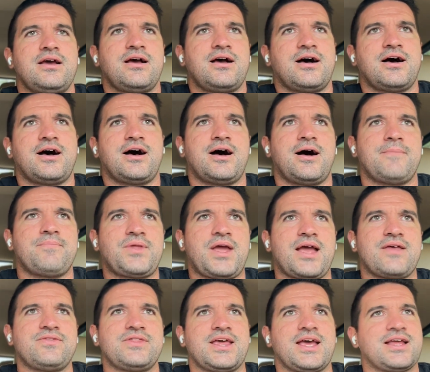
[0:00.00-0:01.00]

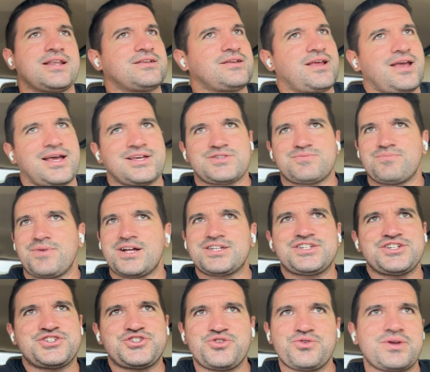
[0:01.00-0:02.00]
And then, as much
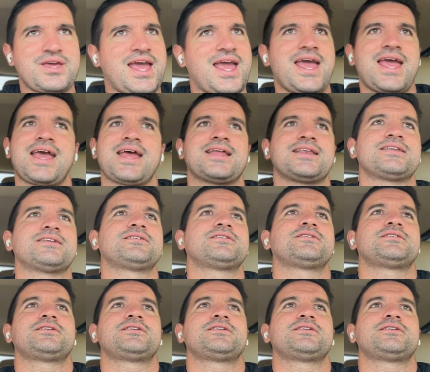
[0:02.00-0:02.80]
as you can,